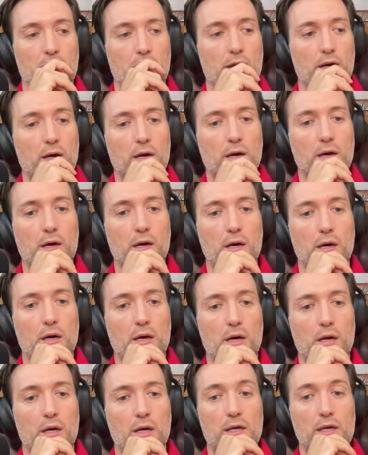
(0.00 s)
Uh,
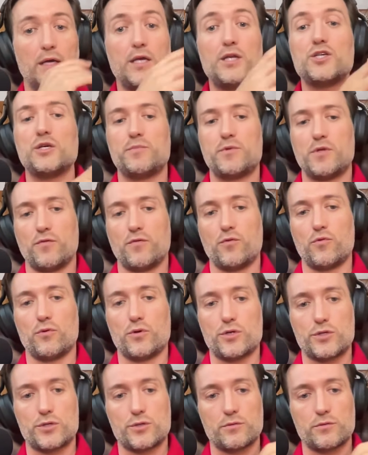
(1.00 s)
Egypt, of
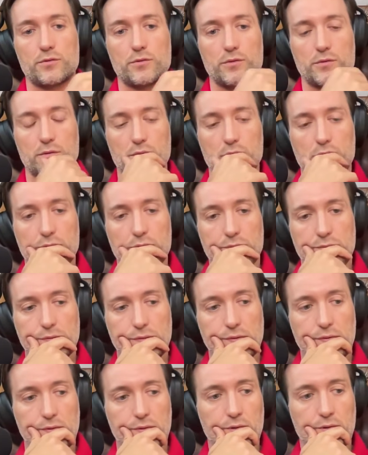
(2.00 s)
course,
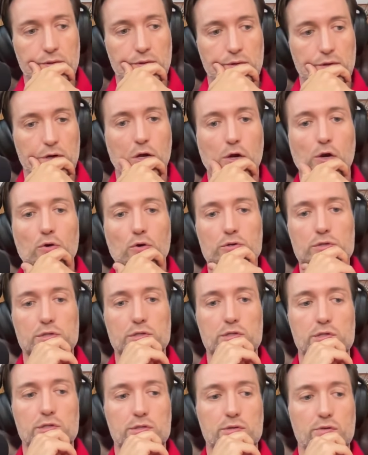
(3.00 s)
uh,
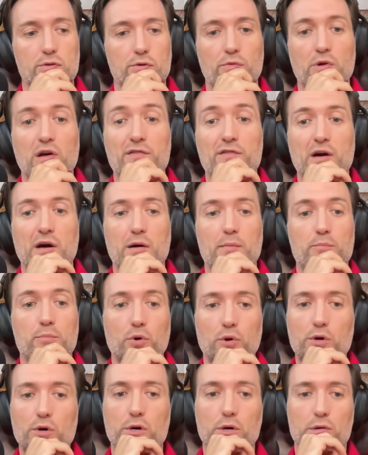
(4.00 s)
closes the Rafah
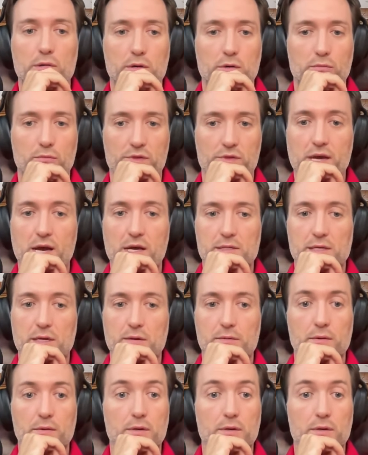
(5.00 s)
border with Gaza.